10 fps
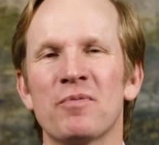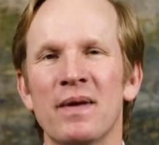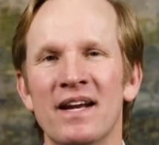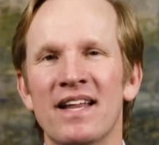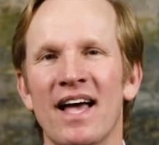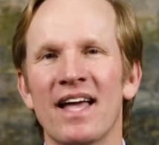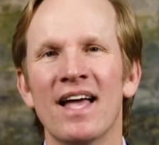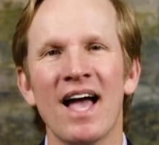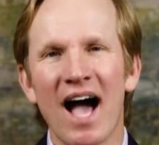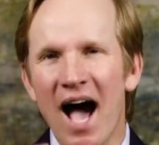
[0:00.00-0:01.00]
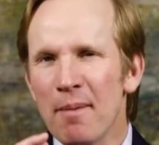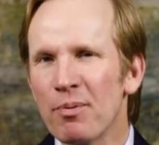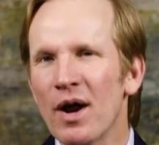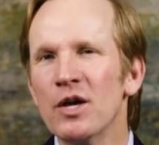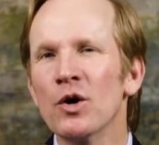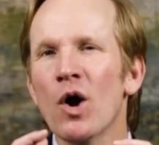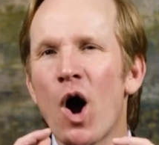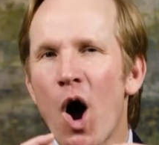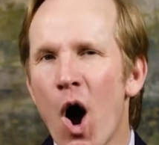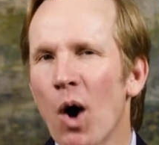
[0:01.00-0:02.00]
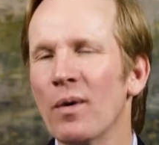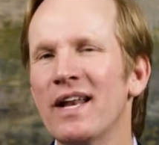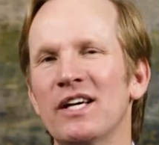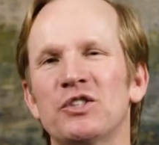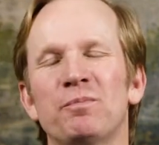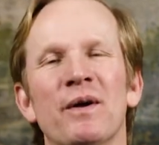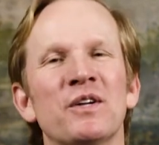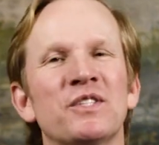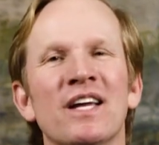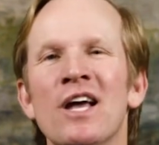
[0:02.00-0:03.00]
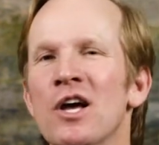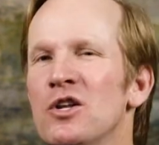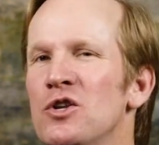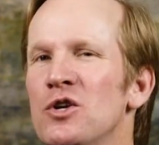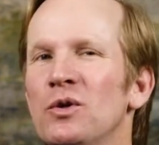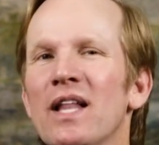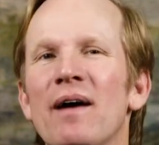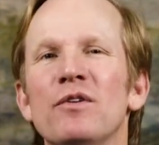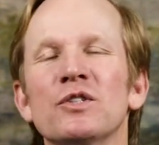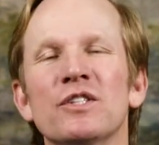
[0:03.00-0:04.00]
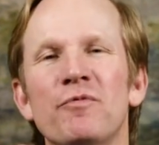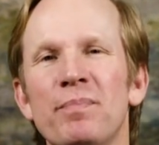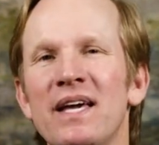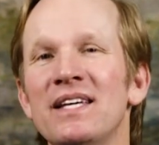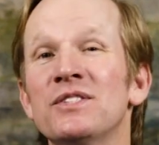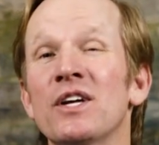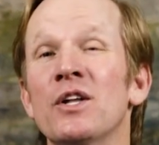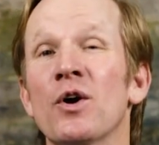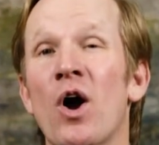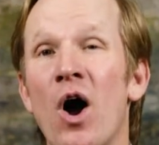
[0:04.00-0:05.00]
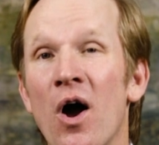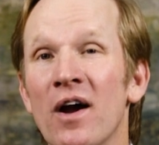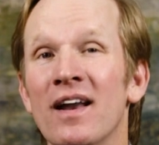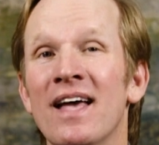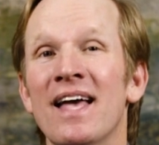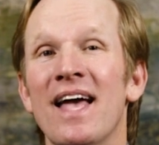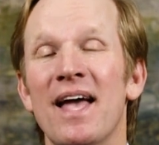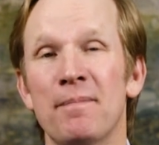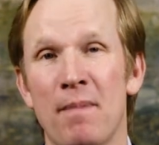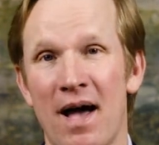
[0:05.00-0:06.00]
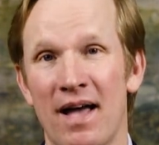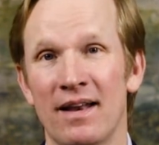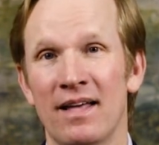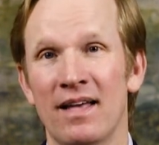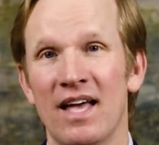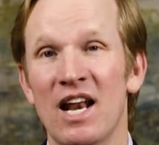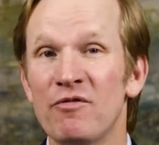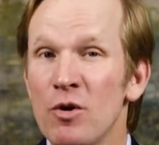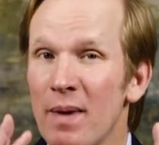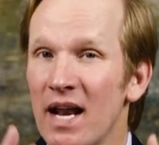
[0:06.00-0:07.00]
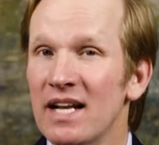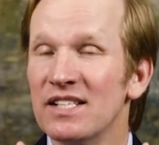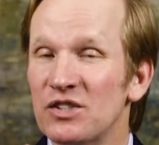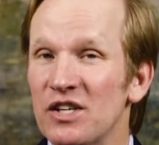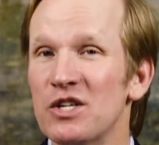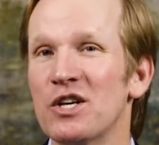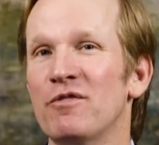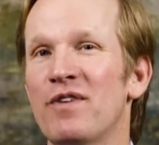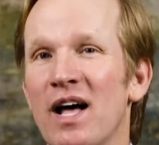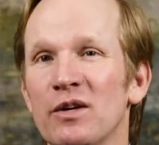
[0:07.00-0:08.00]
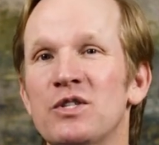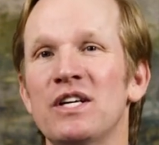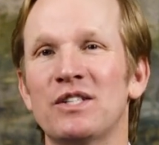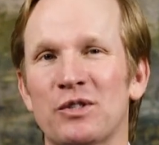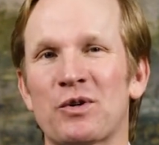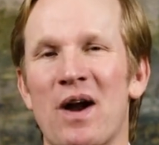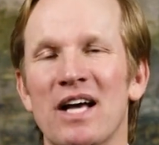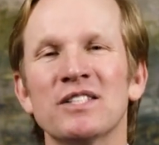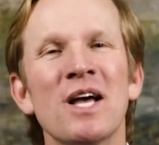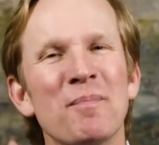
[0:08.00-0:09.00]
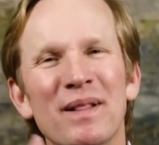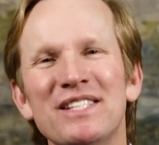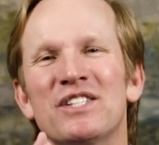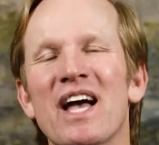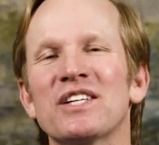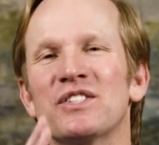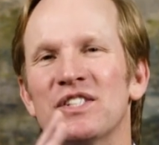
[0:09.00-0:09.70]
with me today. I pray you're already experiencing new levels of peace in your heart and mind. And if you made a decision to follow Jesus Christ, please text